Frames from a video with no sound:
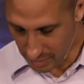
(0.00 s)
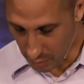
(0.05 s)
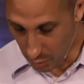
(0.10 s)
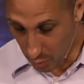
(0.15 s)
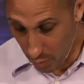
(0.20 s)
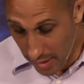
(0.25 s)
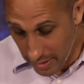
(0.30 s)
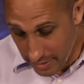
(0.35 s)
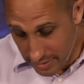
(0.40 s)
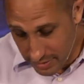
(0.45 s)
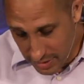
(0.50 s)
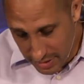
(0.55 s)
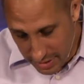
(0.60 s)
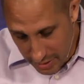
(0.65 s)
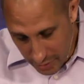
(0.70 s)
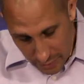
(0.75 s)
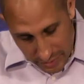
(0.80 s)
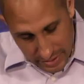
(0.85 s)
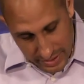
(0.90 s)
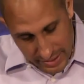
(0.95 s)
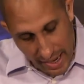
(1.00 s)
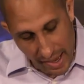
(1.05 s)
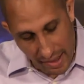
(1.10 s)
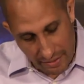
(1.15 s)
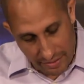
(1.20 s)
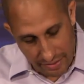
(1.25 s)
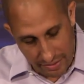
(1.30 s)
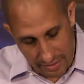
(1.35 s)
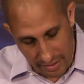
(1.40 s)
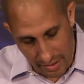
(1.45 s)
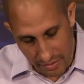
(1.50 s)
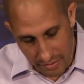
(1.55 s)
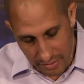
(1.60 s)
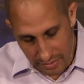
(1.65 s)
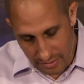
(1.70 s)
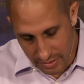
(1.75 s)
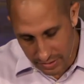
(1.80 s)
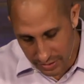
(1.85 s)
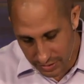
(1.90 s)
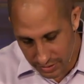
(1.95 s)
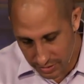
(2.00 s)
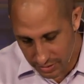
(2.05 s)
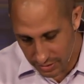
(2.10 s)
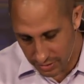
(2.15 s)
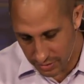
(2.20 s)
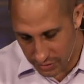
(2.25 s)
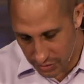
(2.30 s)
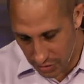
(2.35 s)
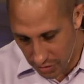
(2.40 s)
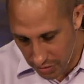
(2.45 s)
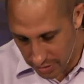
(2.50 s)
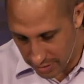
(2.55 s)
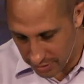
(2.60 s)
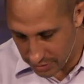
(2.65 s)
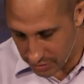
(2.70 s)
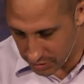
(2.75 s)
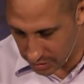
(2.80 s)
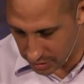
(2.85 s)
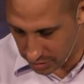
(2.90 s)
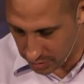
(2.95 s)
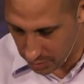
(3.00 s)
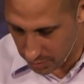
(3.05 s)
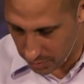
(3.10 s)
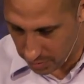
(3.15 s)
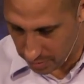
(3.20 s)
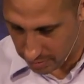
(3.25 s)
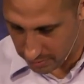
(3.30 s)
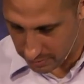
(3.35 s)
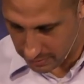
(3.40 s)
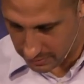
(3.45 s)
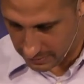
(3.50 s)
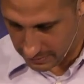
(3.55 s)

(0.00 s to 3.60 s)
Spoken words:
One is a deal with death. The other is certain and secure.